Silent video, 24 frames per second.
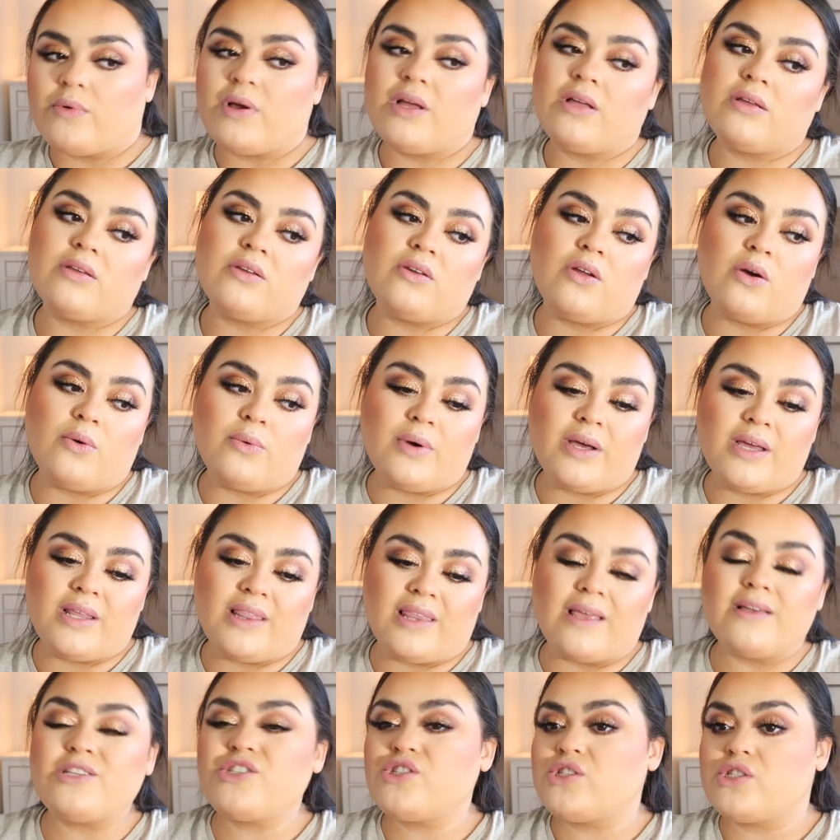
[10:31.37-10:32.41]
Well, you know what,
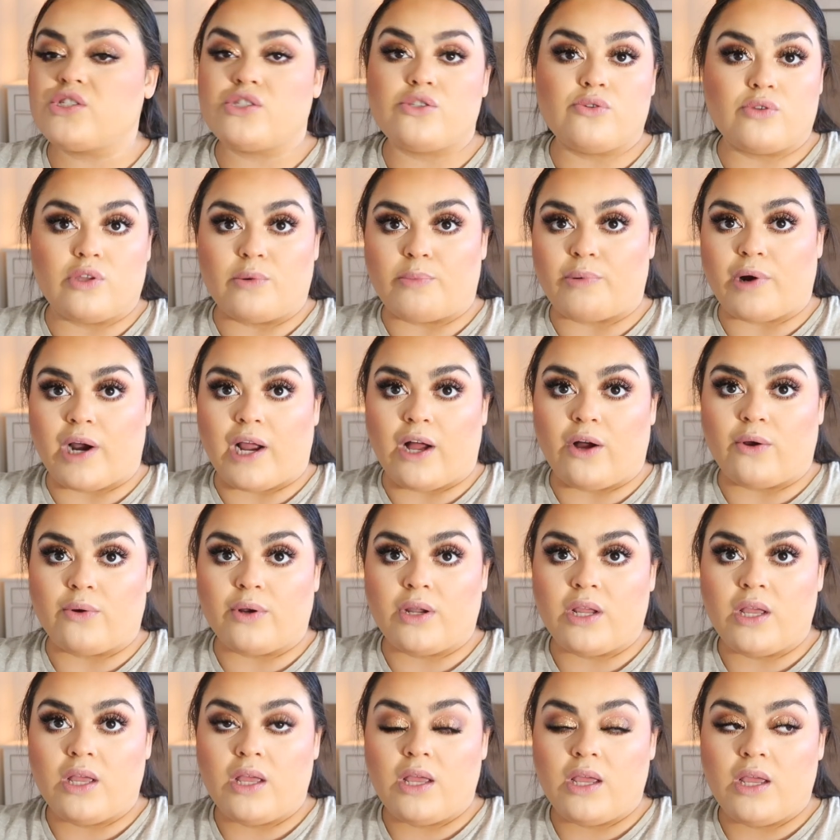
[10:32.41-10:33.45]
let's just do the brown,